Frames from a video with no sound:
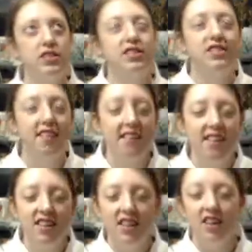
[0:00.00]
you
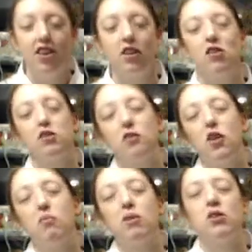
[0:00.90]
can also
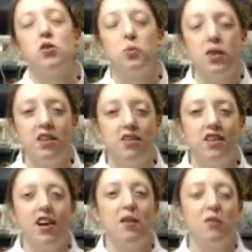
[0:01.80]
follow me on Twitter
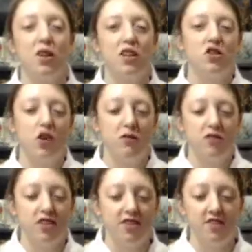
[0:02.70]
at Working Chef
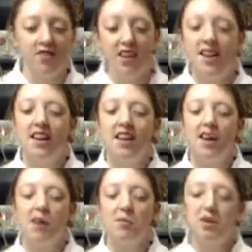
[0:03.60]
too.
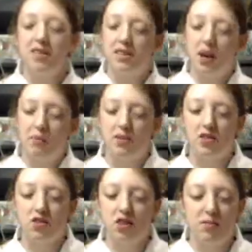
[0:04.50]
I'm gonna stop the
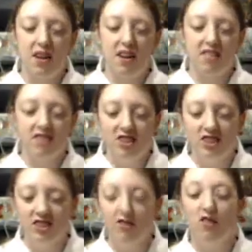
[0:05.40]
stream now
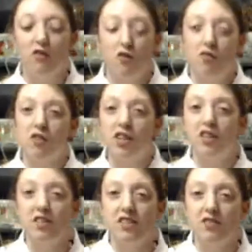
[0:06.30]
for for
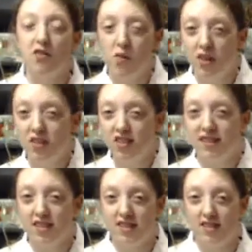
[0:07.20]
reals for realsies
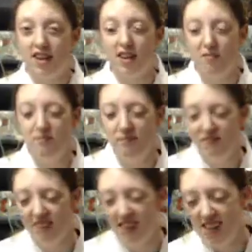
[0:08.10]
this time
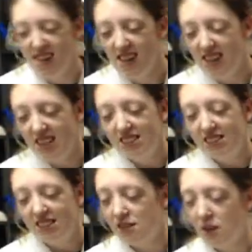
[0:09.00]

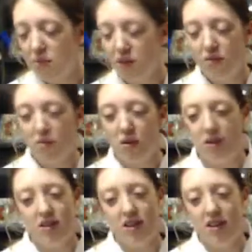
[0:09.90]
because I'm getting
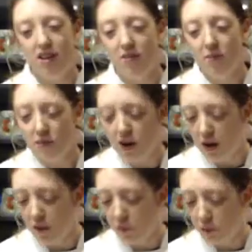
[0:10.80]
really tired.
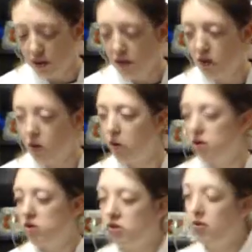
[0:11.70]
Uh, we are
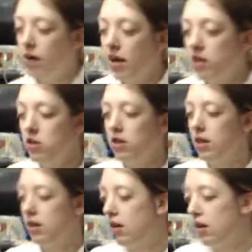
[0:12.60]
going to
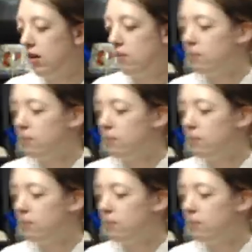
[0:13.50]
actually. Uh,